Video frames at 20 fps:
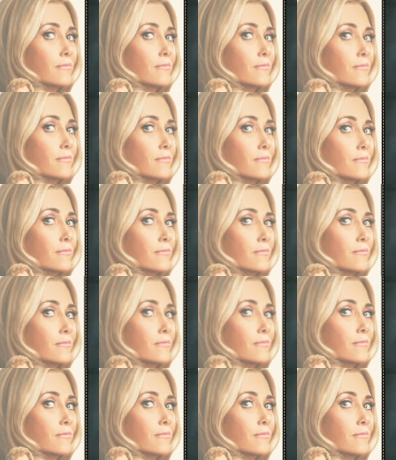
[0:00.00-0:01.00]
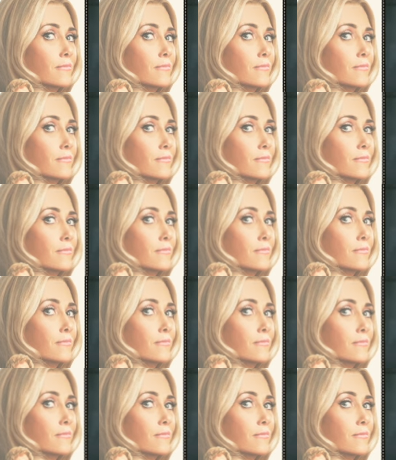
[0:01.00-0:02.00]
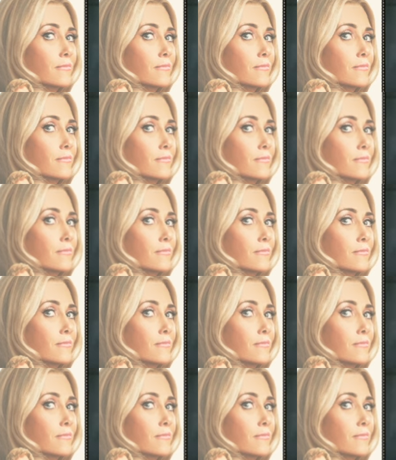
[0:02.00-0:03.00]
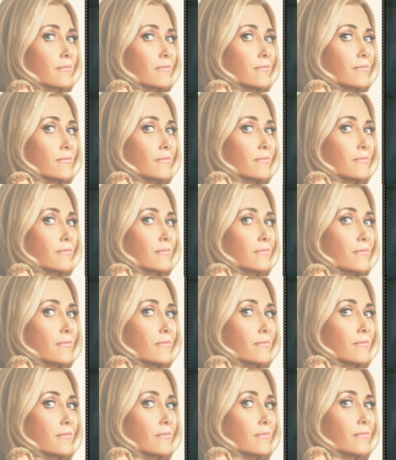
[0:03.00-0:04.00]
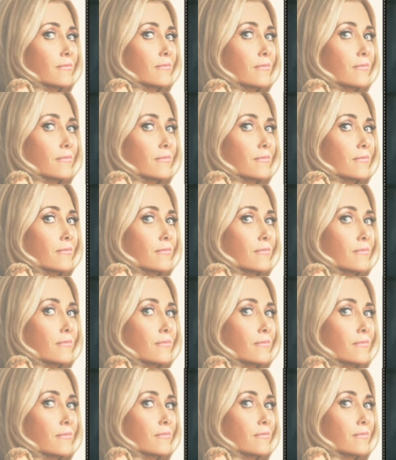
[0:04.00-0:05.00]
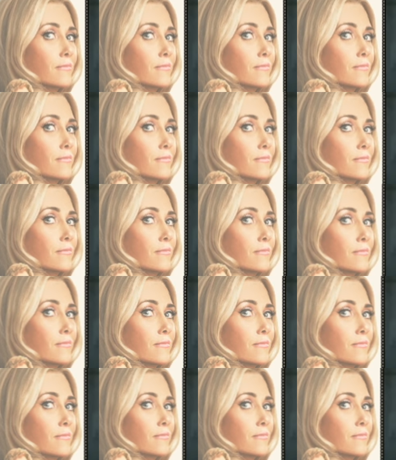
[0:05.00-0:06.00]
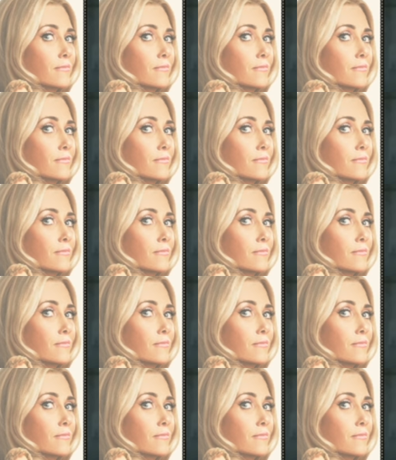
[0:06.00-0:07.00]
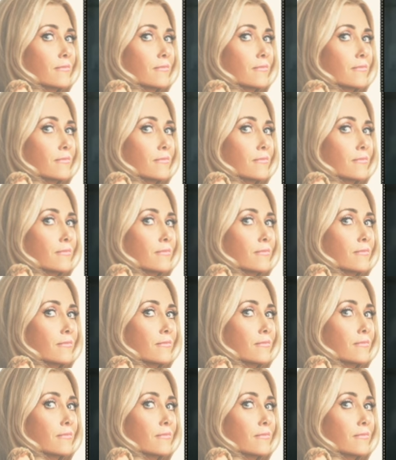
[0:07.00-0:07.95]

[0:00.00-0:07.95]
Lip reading: This person isn't speaking.